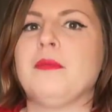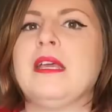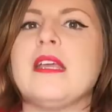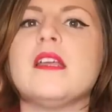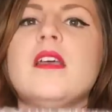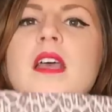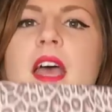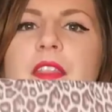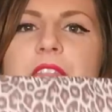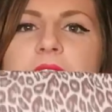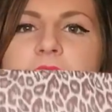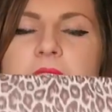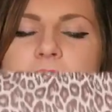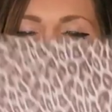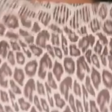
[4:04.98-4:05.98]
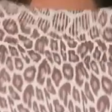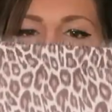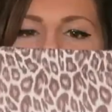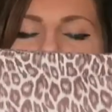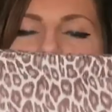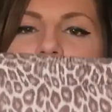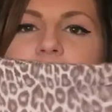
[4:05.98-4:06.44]
for me. This
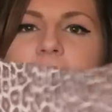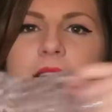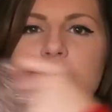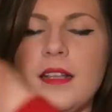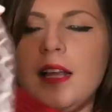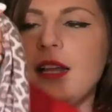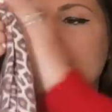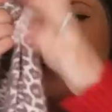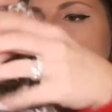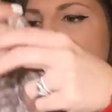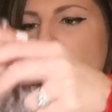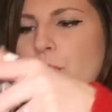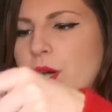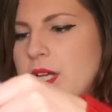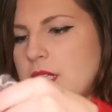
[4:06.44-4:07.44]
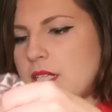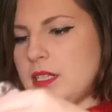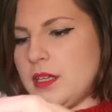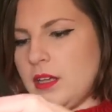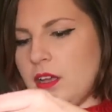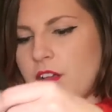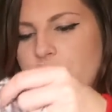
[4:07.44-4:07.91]
is like a little leopard
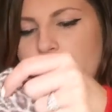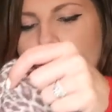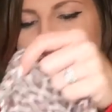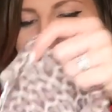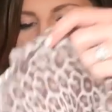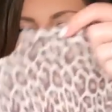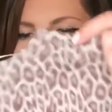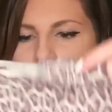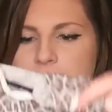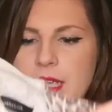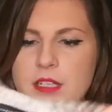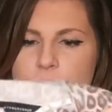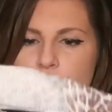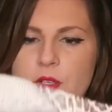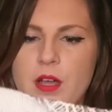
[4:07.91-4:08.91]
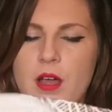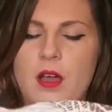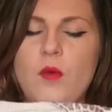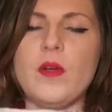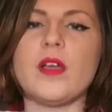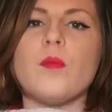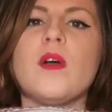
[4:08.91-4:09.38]
print funnel necky
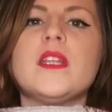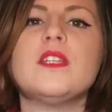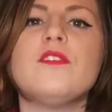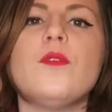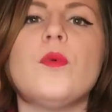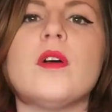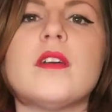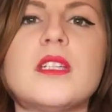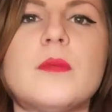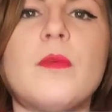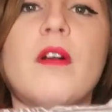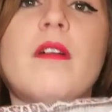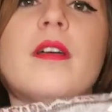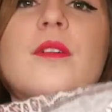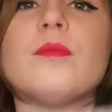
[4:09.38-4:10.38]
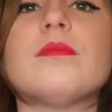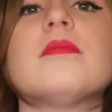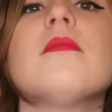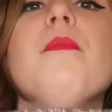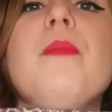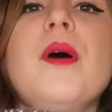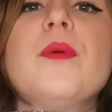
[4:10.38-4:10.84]
doodah. Oh, I can wear this for work tomorrow.
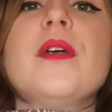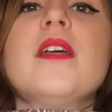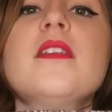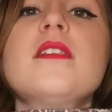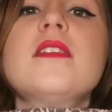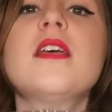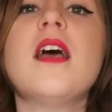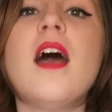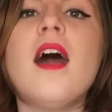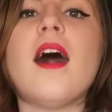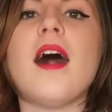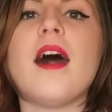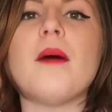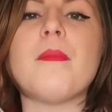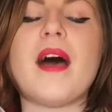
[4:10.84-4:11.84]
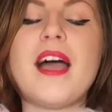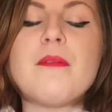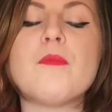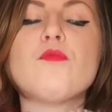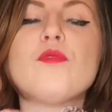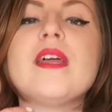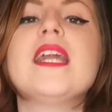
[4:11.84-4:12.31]
Bonus.
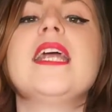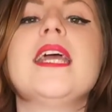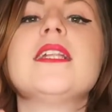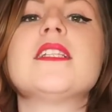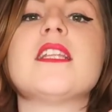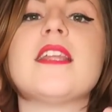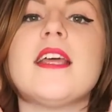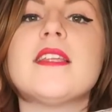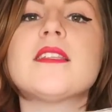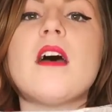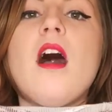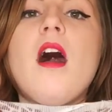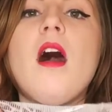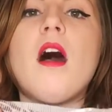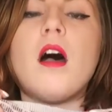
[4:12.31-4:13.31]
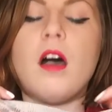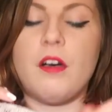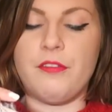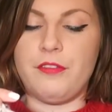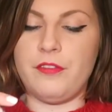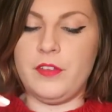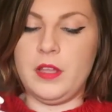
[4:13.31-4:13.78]
I'm really into this
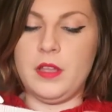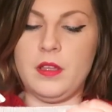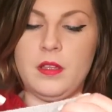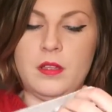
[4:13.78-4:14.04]
half